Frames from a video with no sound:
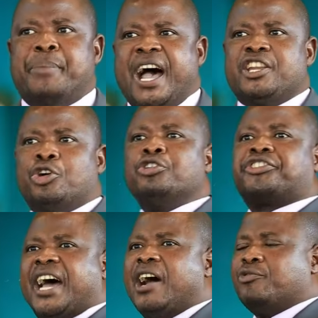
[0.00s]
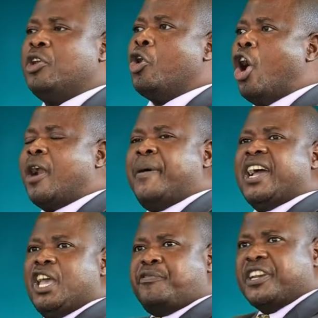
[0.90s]
by noontime or
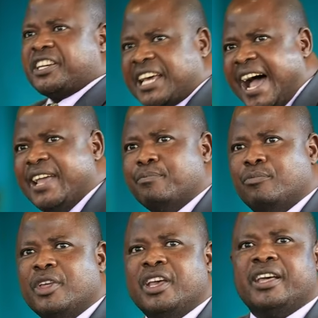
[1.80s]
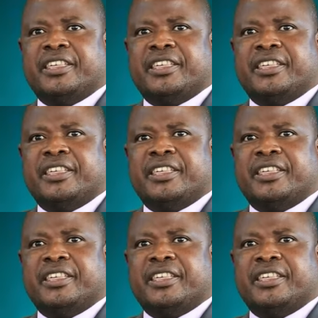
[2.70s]
by evening time,